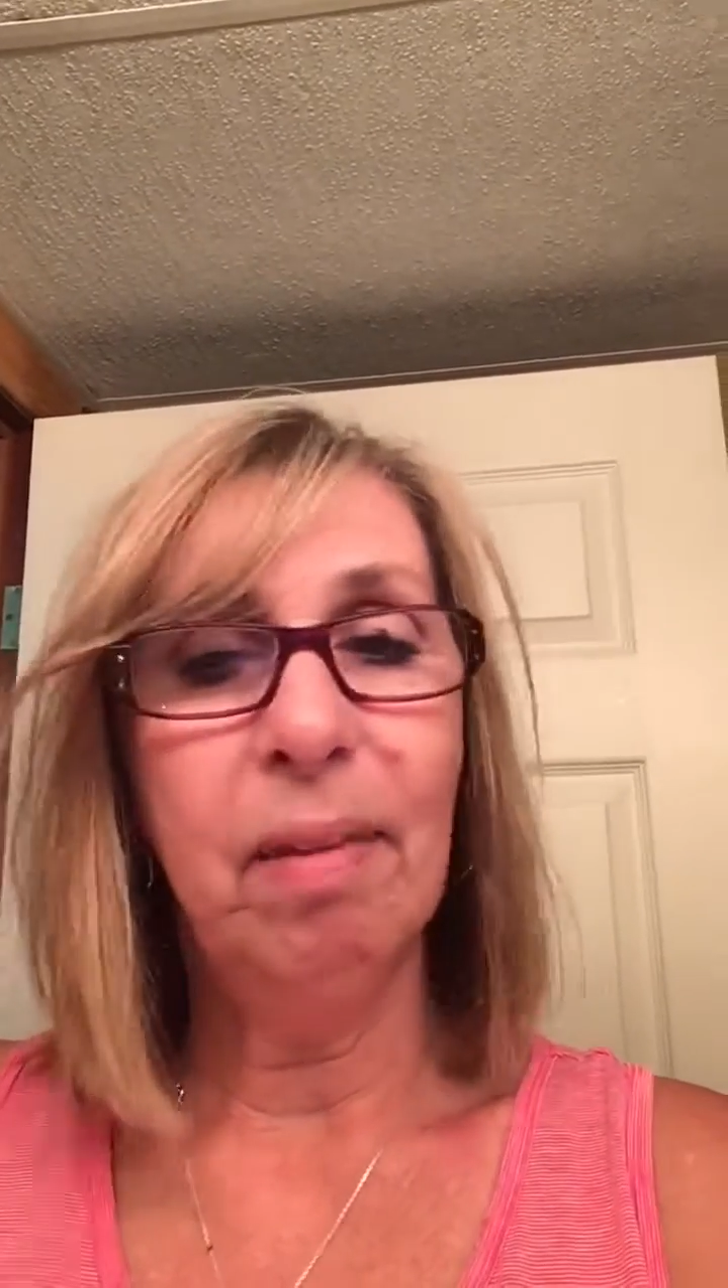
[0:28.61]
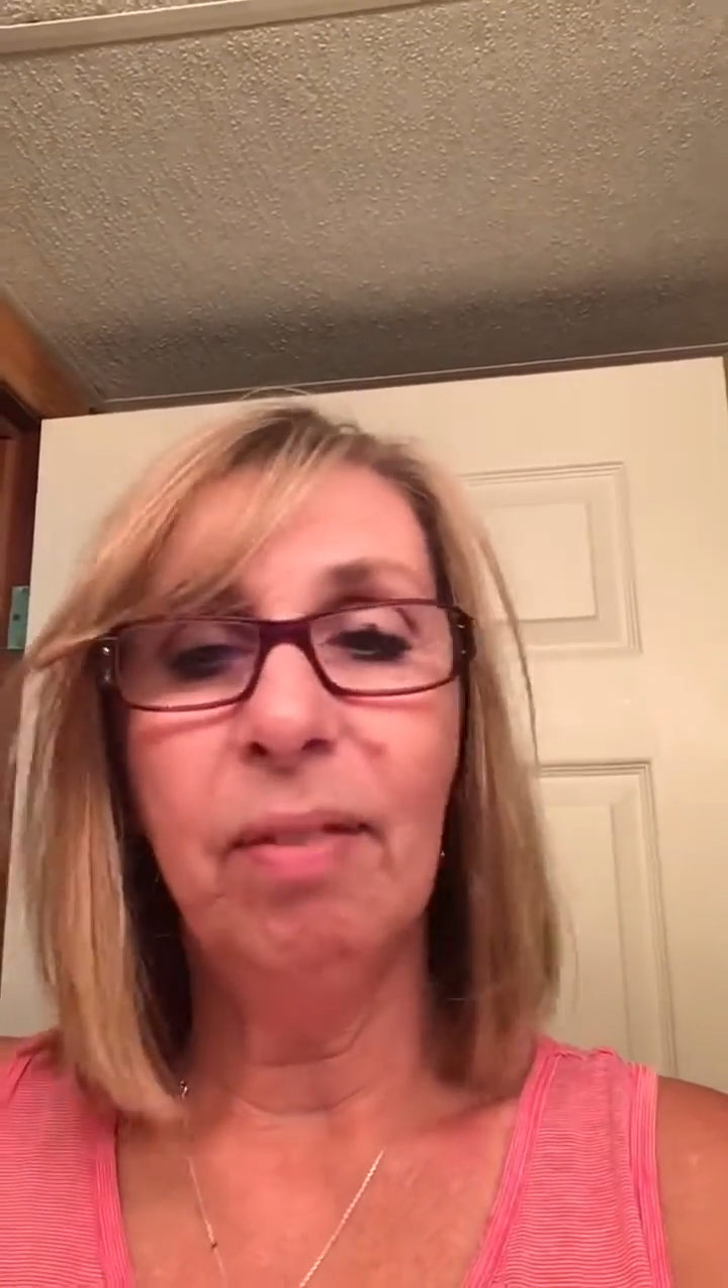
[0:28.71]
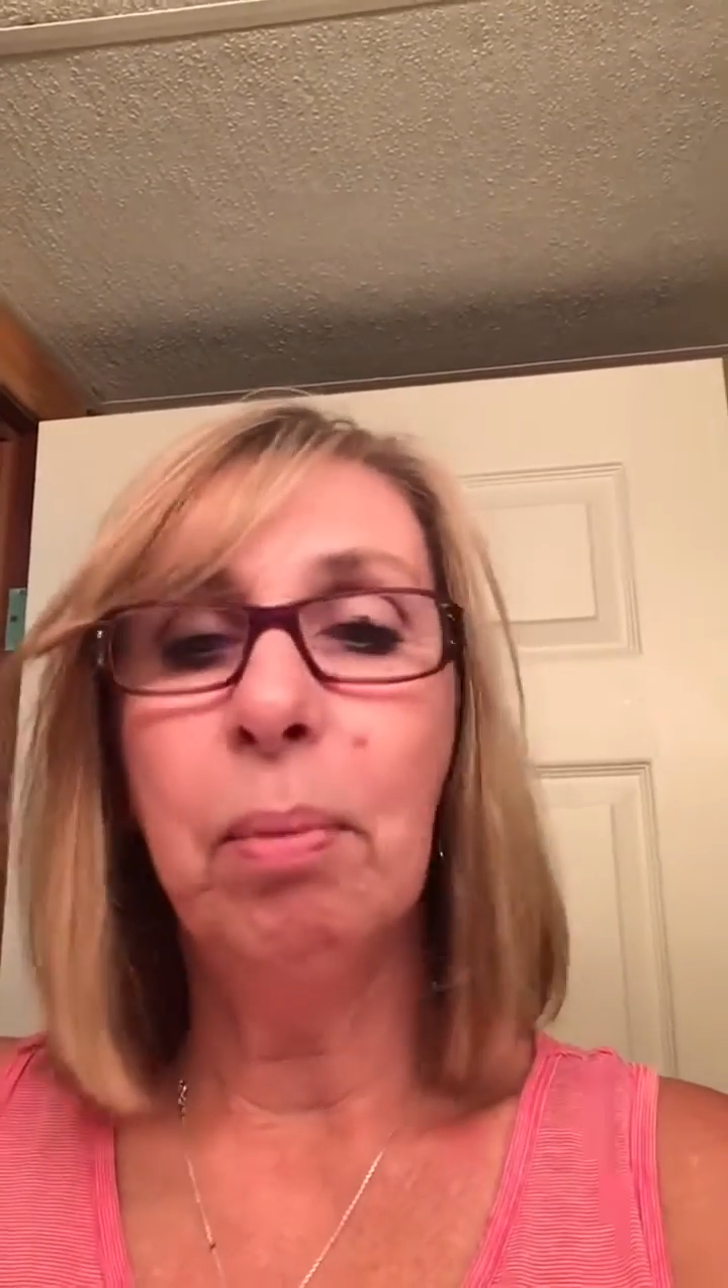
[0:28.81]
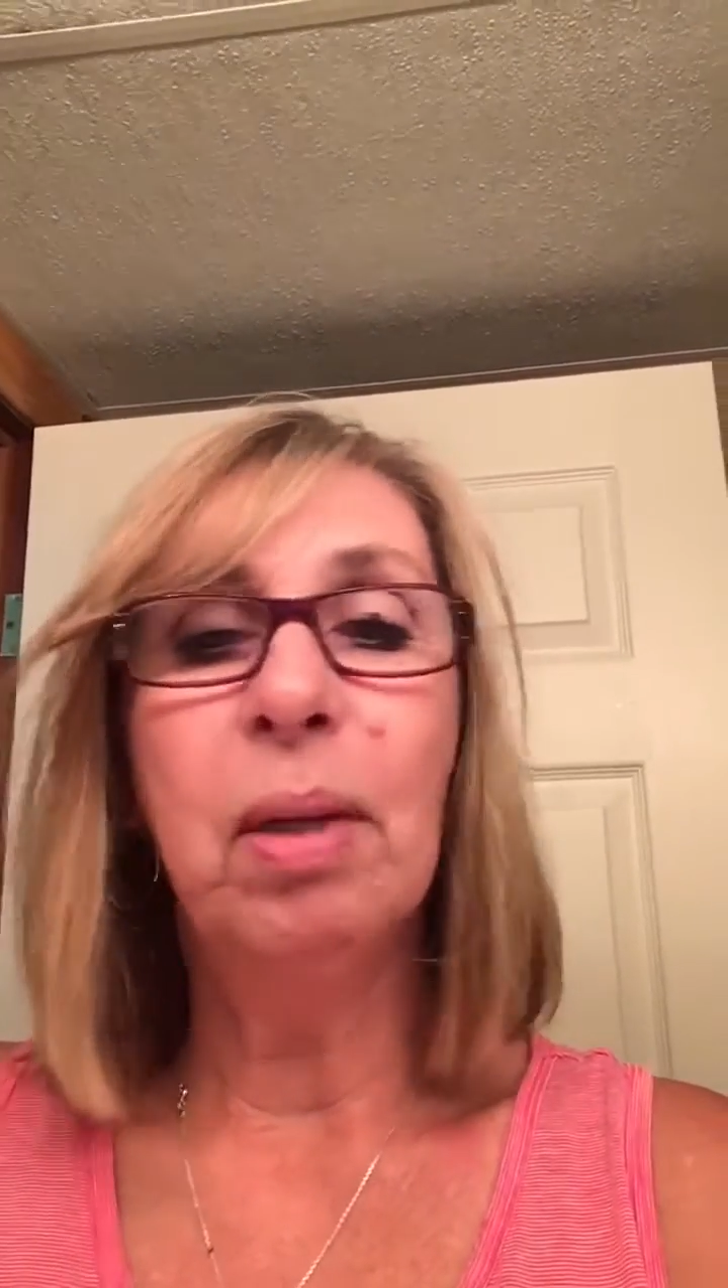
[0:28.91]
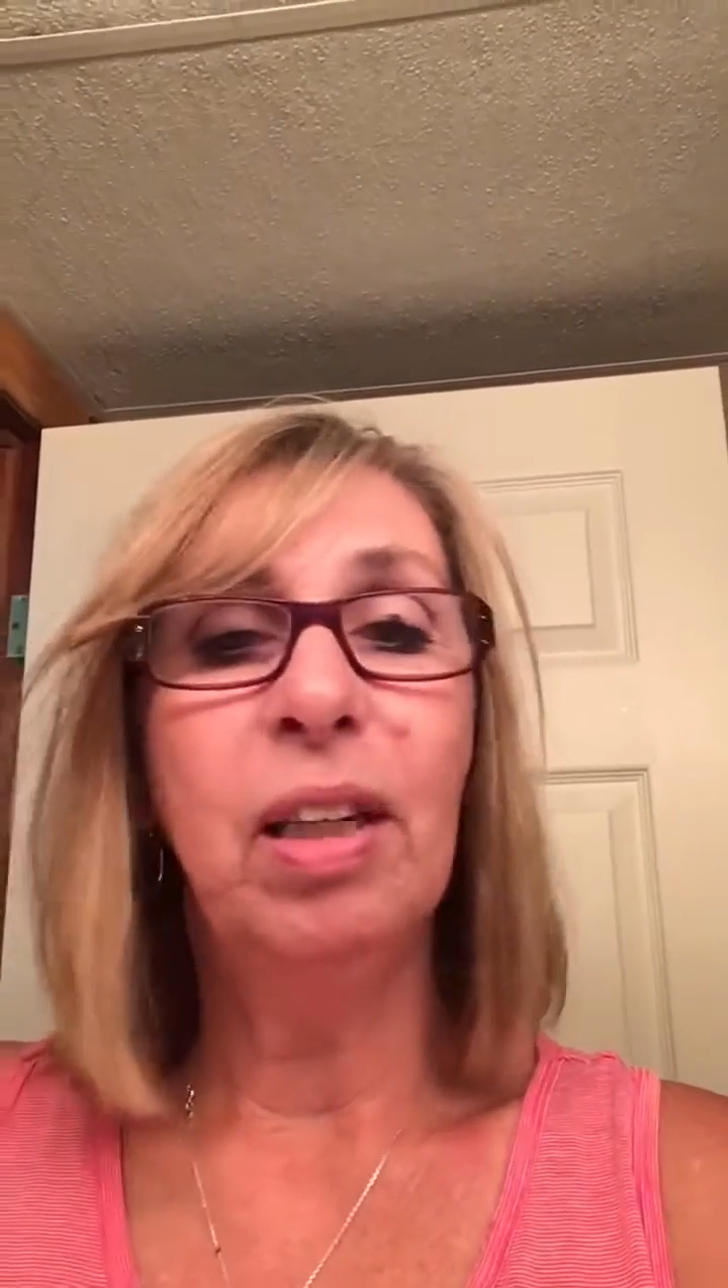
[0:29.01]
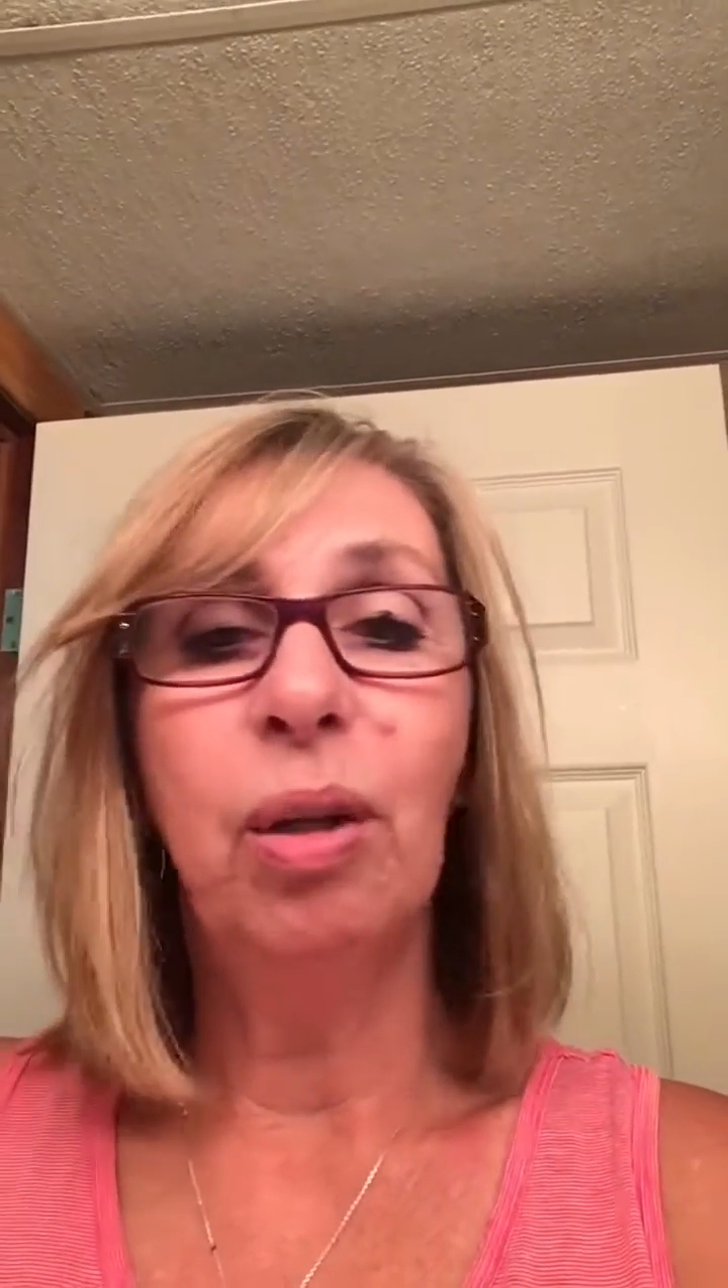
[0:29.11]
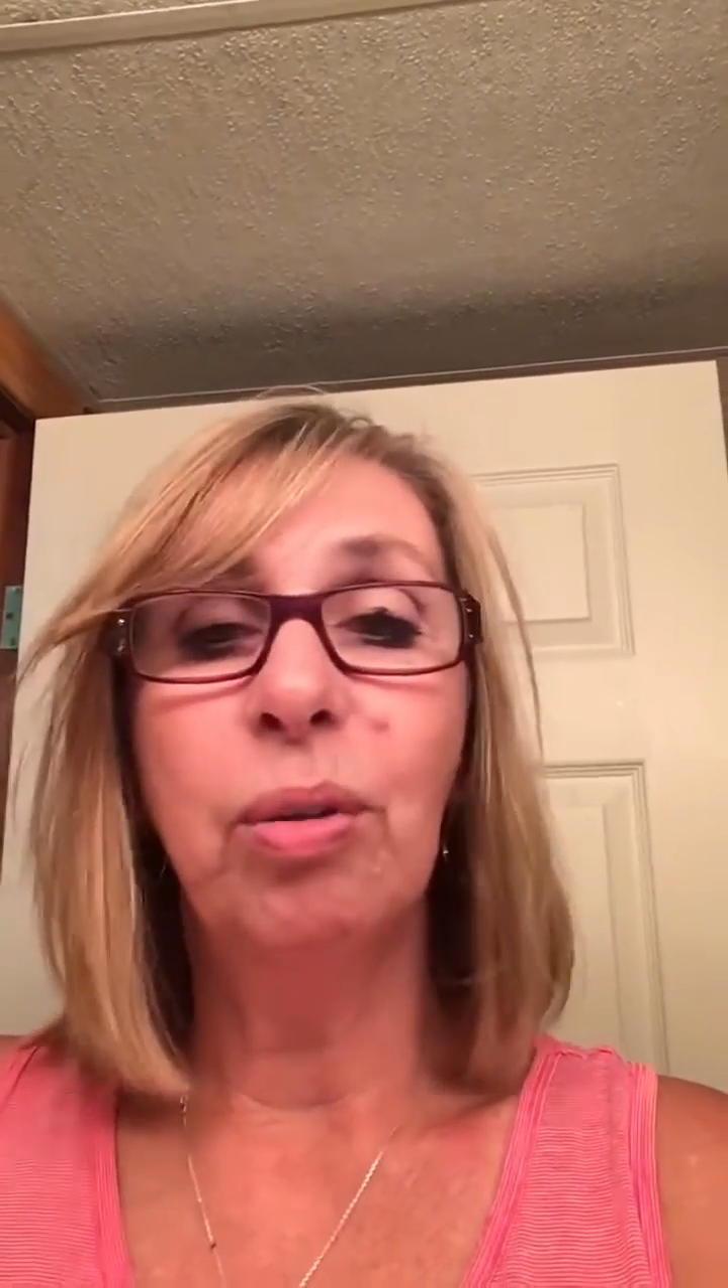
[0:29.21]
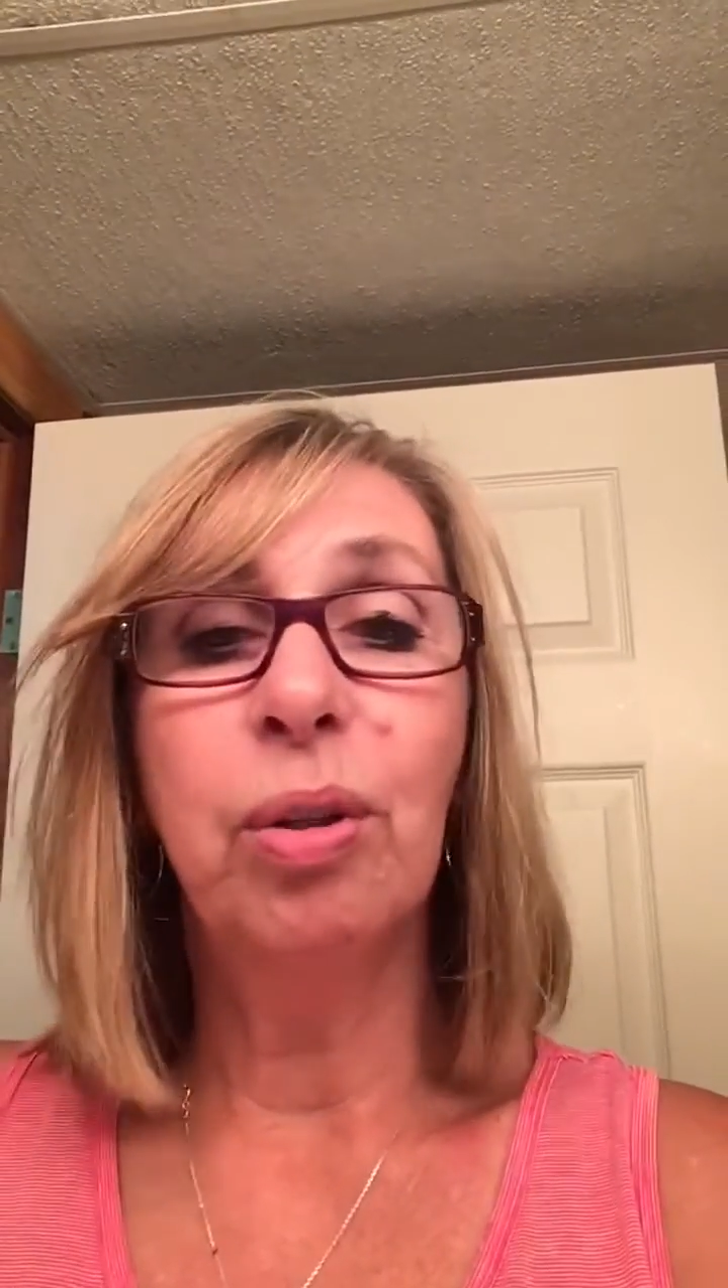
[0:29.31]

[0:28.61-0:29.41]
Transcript: everybody knows